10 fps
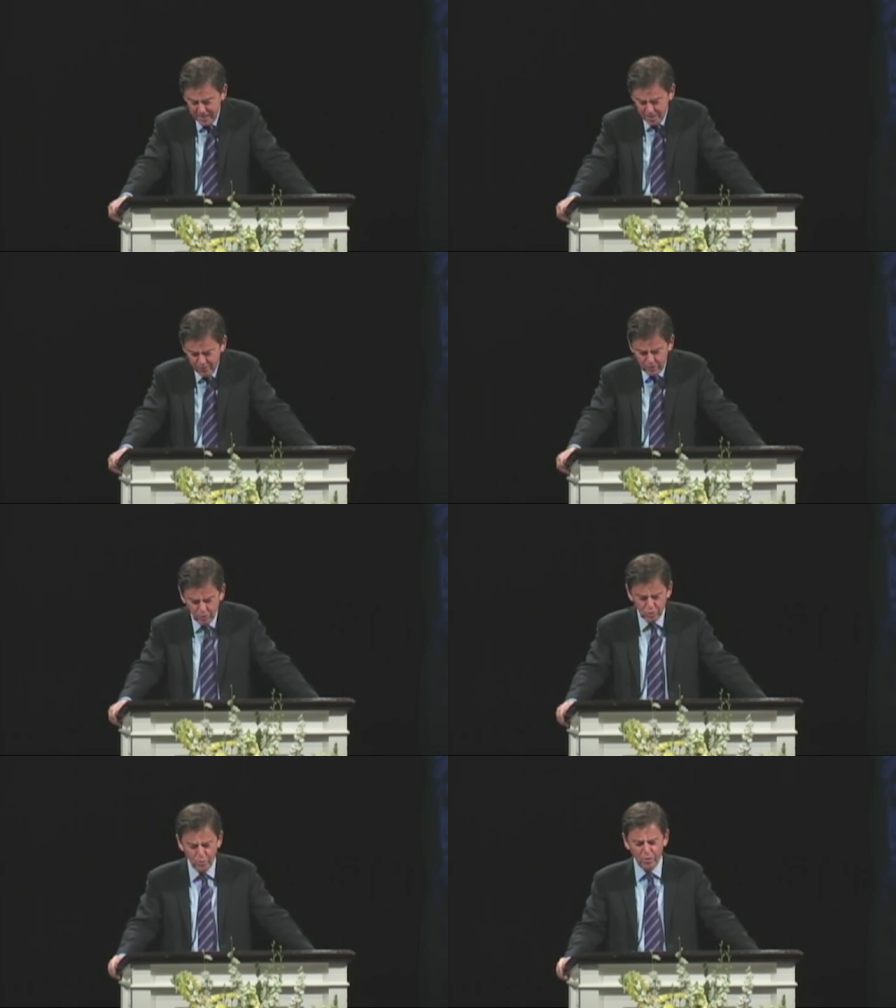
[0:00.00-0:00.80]

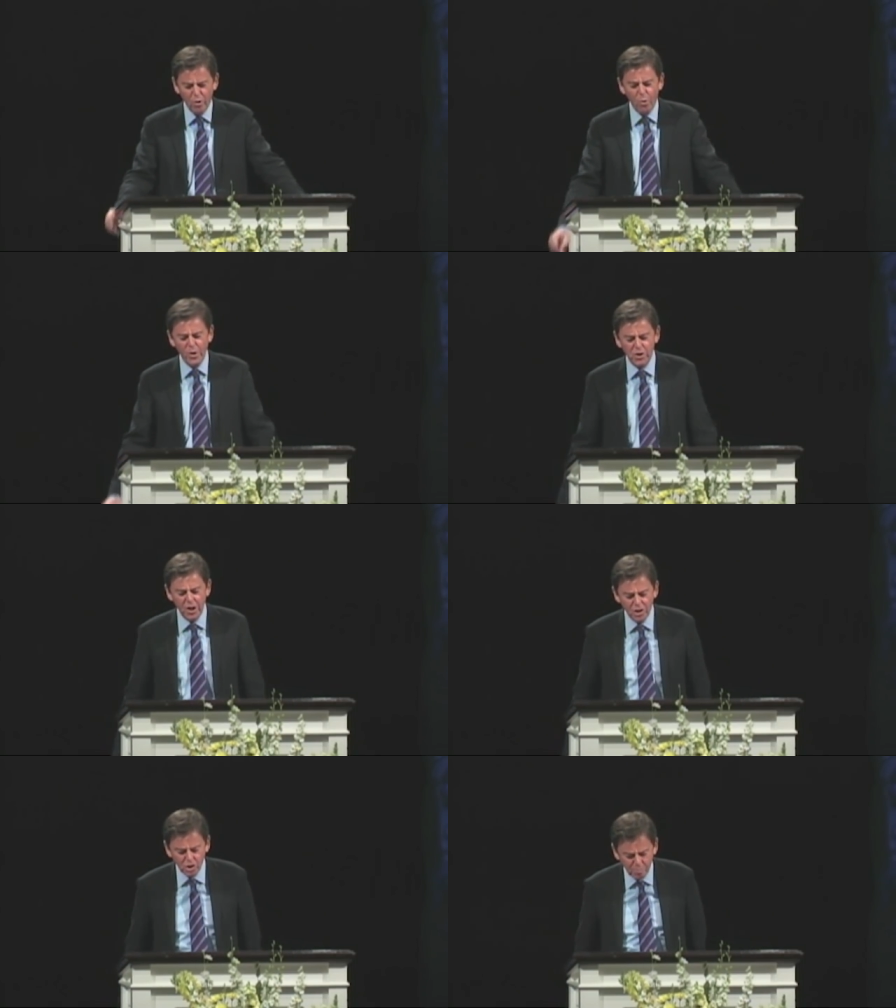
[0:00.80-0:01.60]
individuals who are always
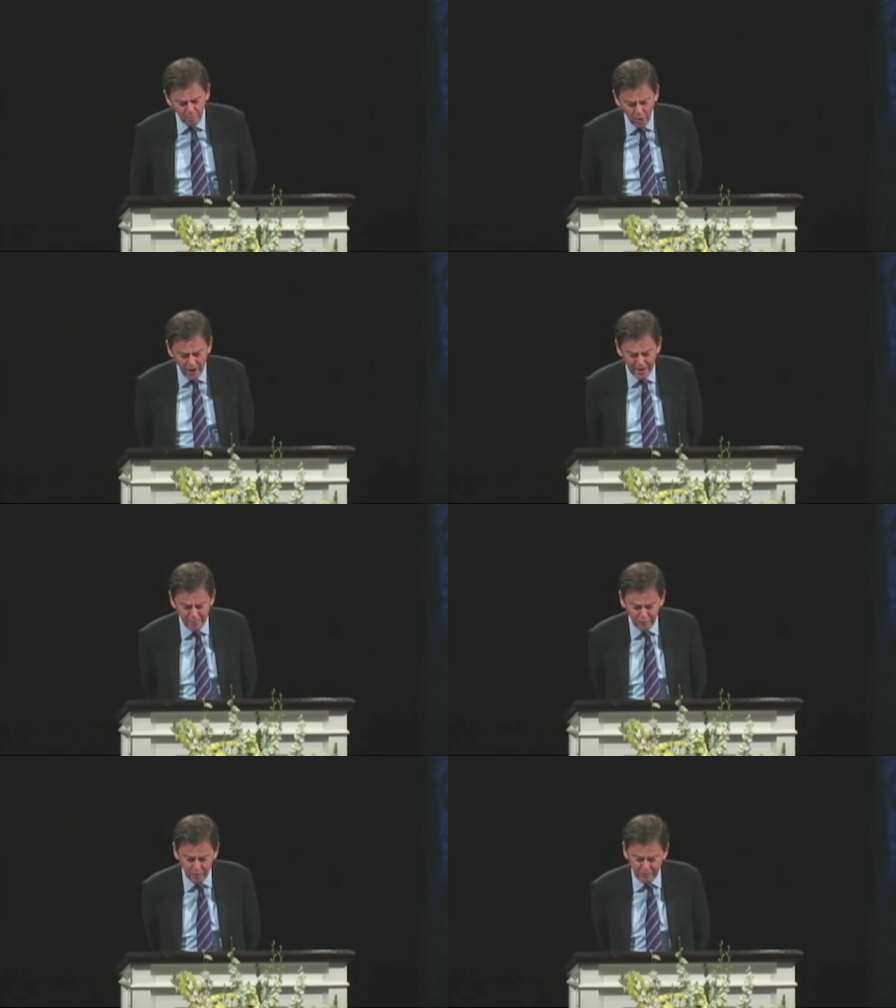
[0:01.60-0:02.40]

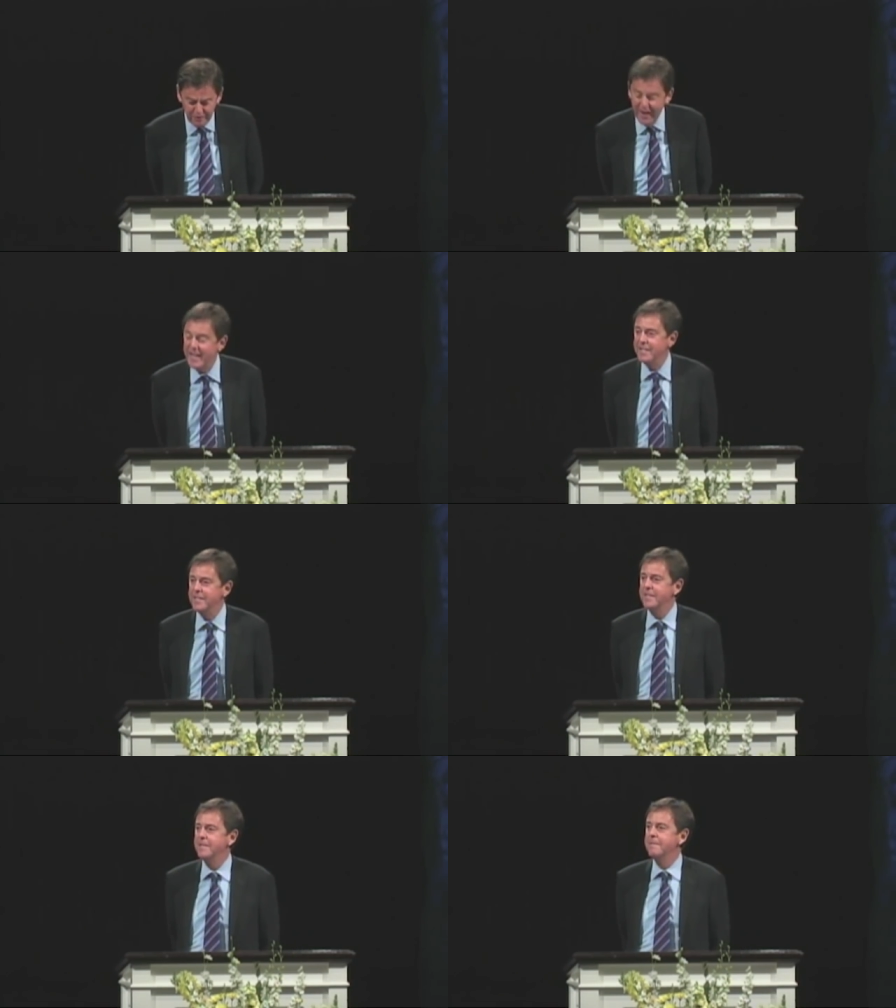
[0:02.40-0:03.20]
spoiling for a
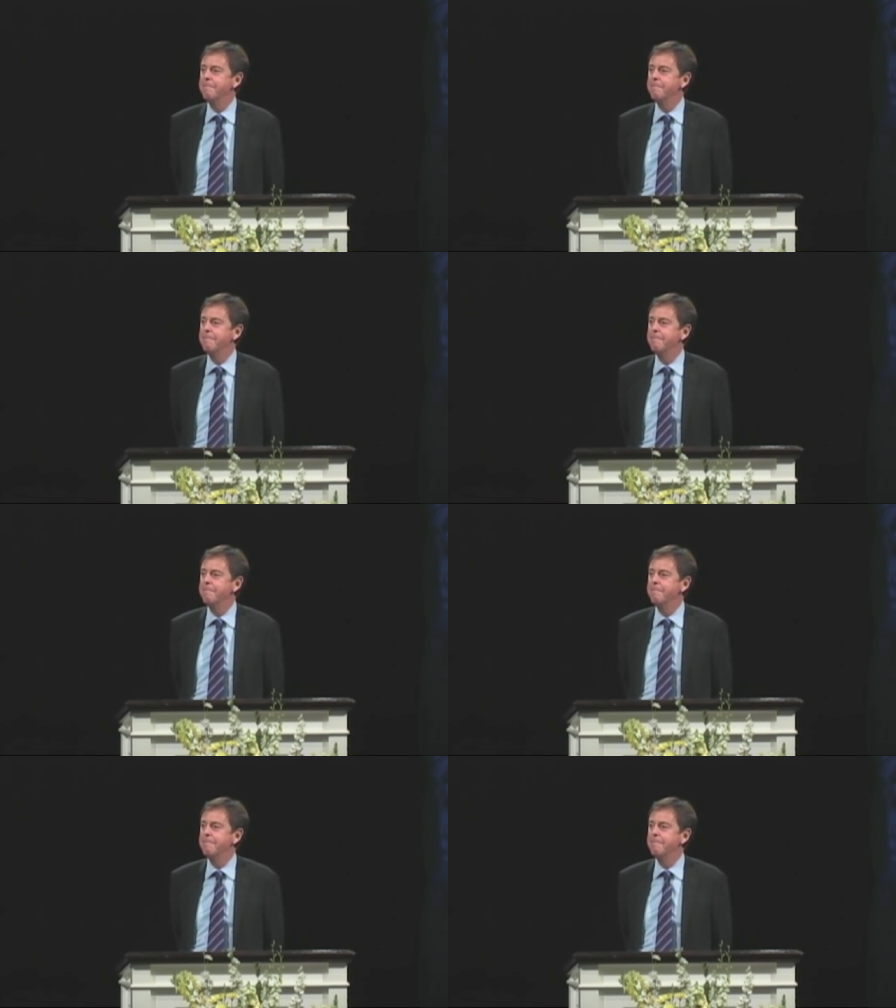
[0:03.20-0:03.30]
fight.